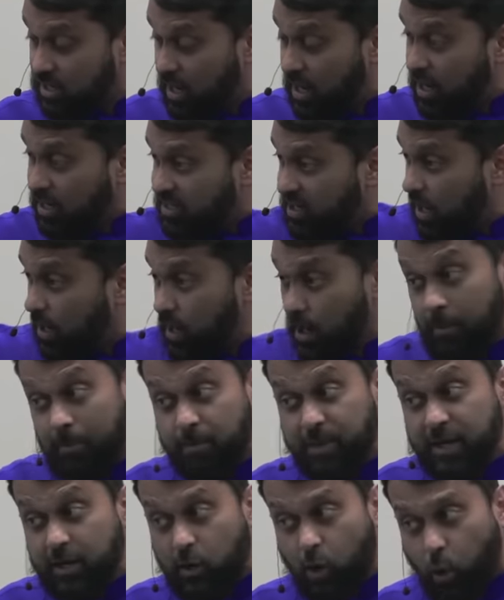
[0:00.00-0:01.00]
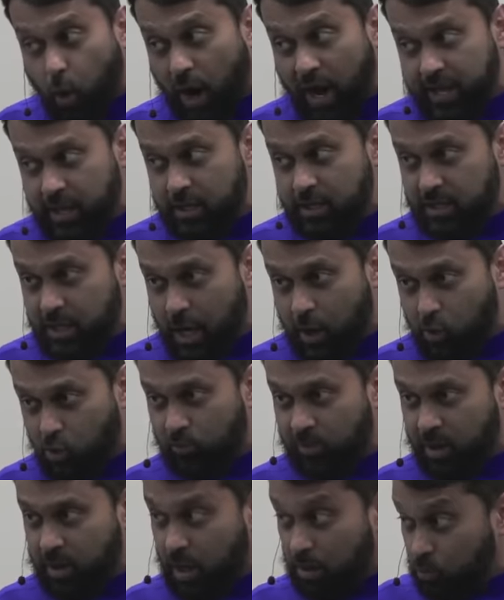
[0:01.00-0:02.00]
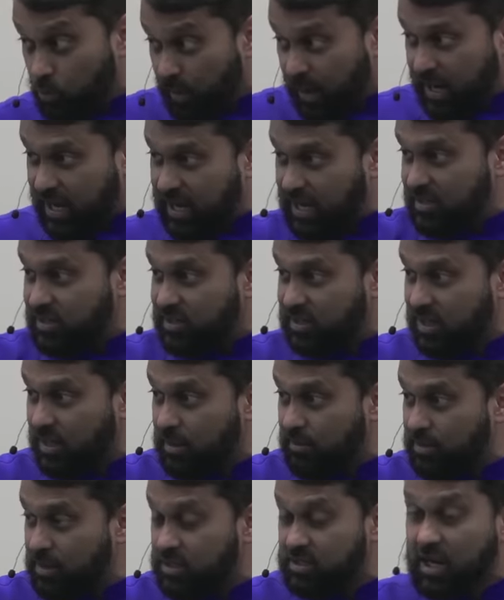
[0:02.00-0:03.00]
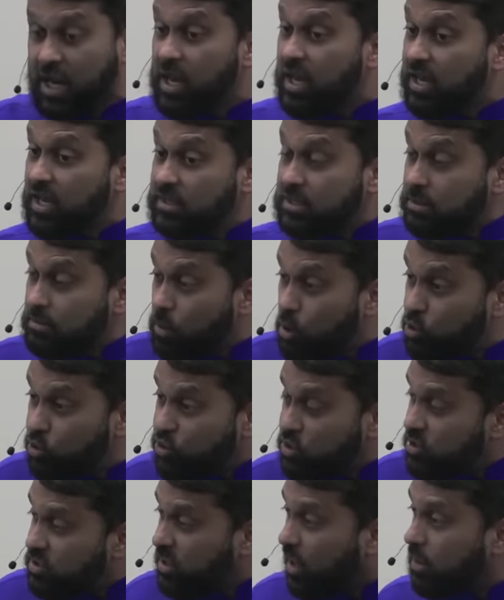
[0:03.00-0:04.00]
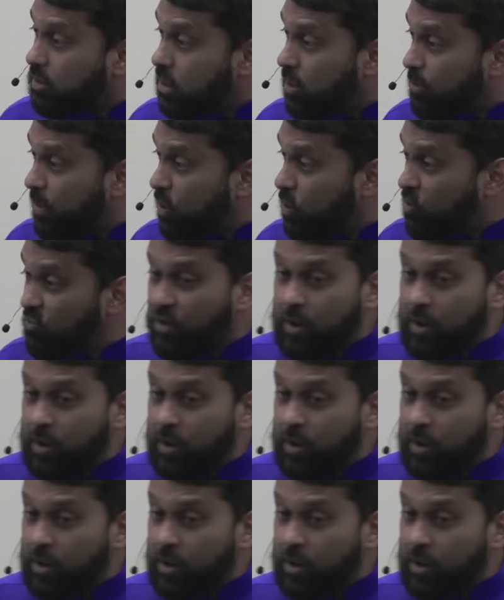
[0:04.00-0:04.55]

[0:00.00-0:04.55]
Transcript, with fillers: tell him, be quiet, Ya Umar. Abu Bakr had to tell him this. His emotions got the better of him.